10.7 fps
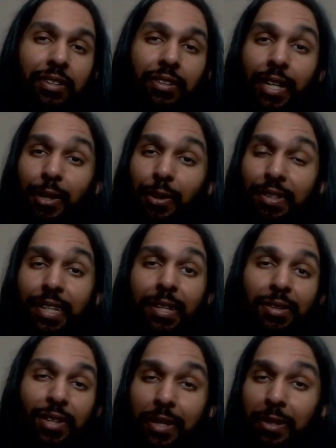Now, it's not
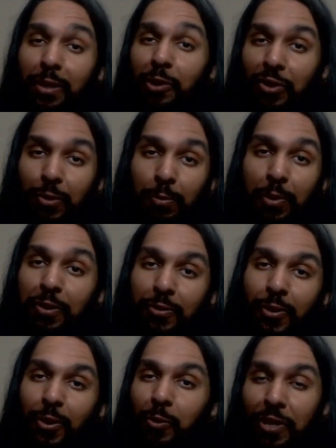exactly your
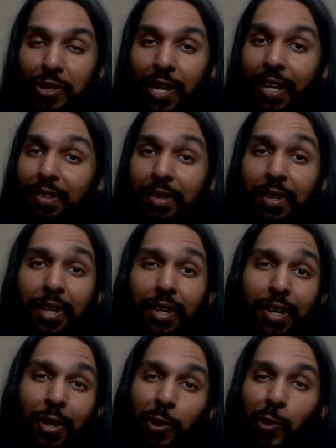smartphone, which has
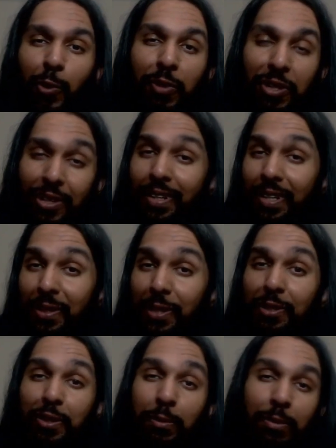a whole bunch of
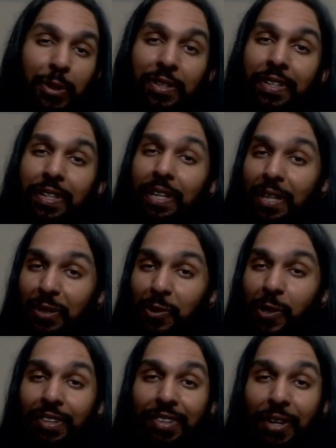technology built in and it
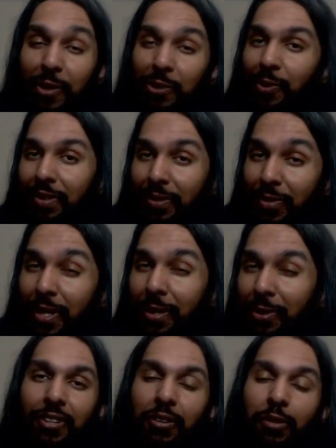costs hundreds of
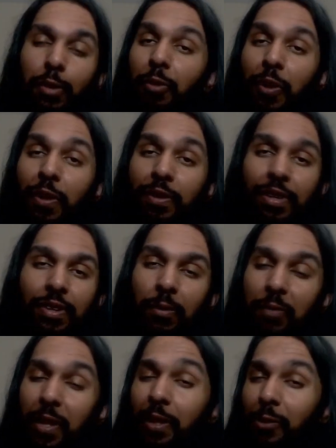dollars. Remember, this is
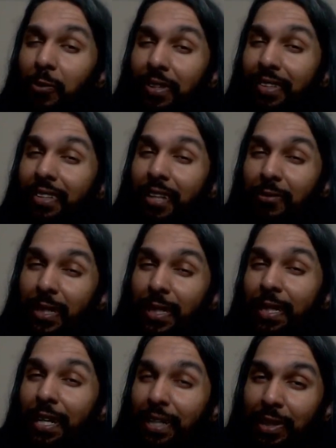something that was
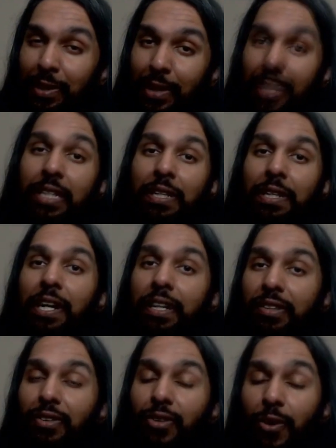
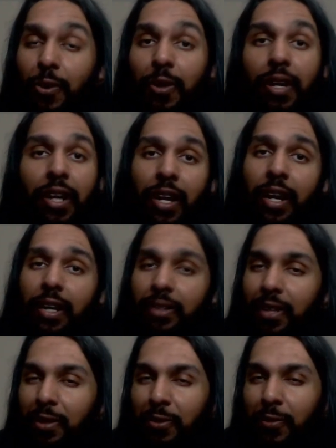$79.99, so I'd
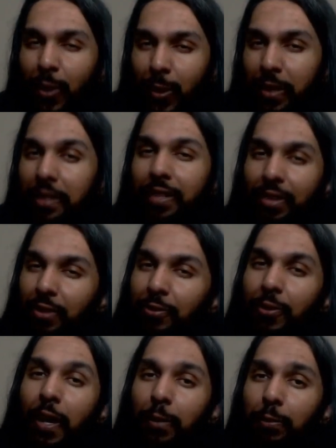say it's fairly decent for
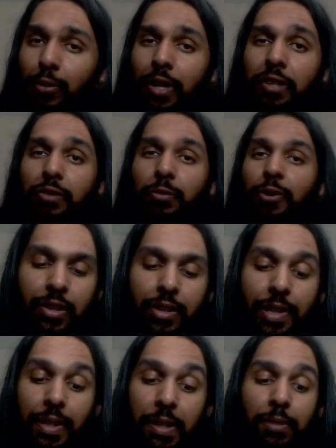that price point.
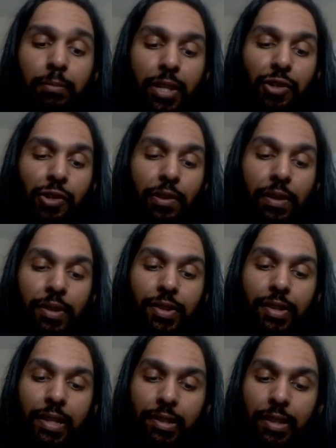Now, I did mention this
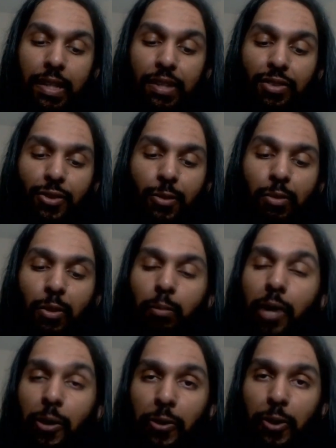is the Super
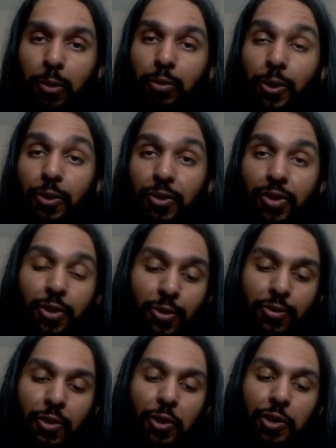Mario Bros. 2
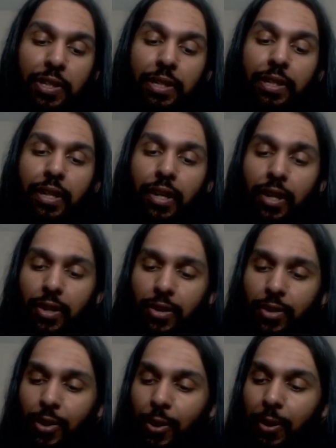version.
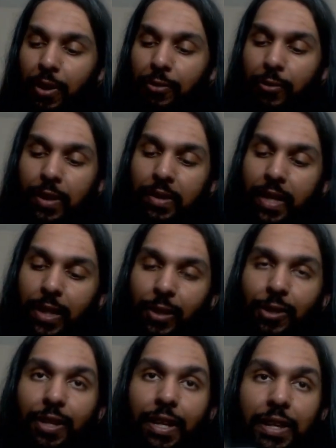So if we take a
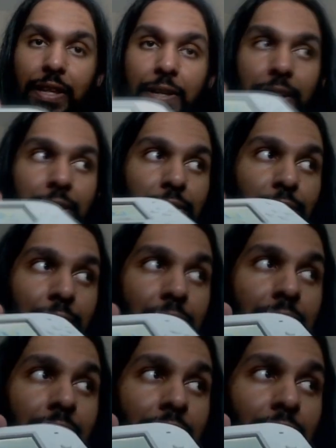look at the console,
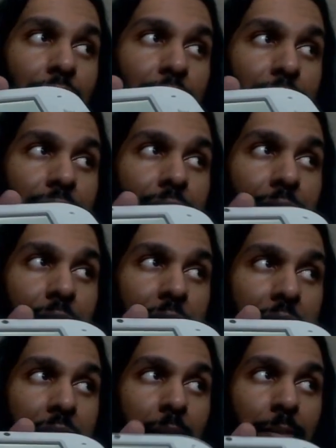you can see that the
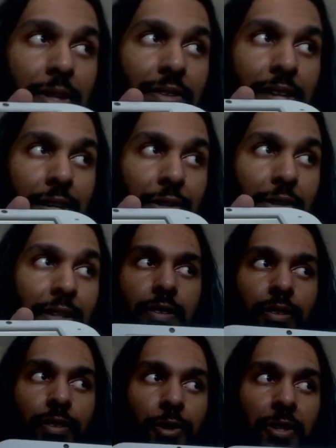game is actually,
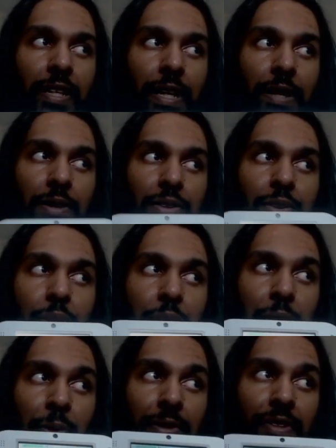it's hard to get it so that
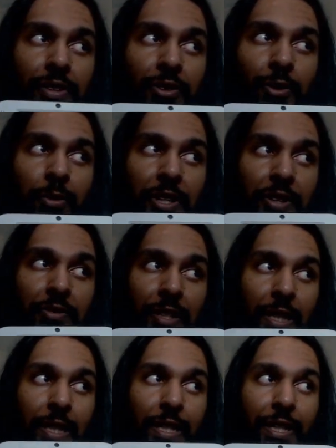there isn't too much of a
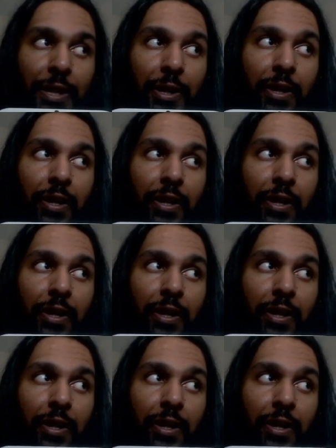glare,